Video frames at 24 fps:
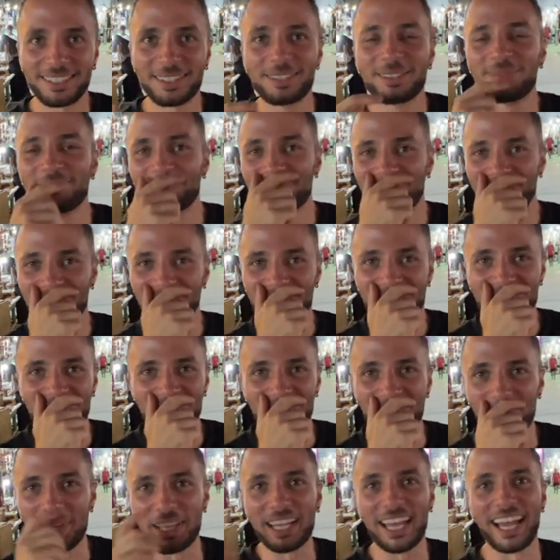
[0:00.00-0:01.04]
Right now?
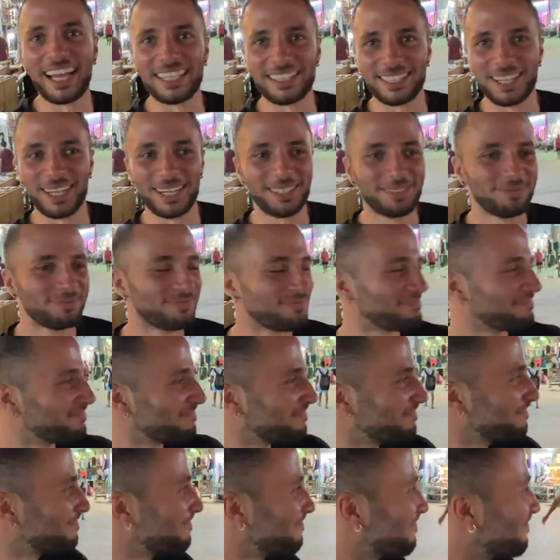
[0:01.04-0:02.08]
I don't have internet. We have to do it
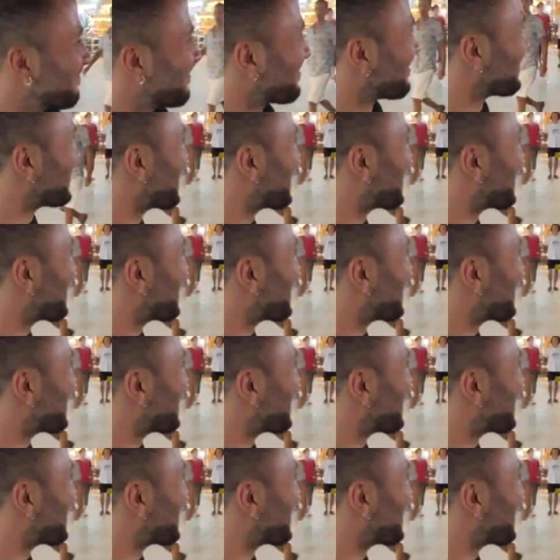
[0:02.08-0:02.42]
when we get back.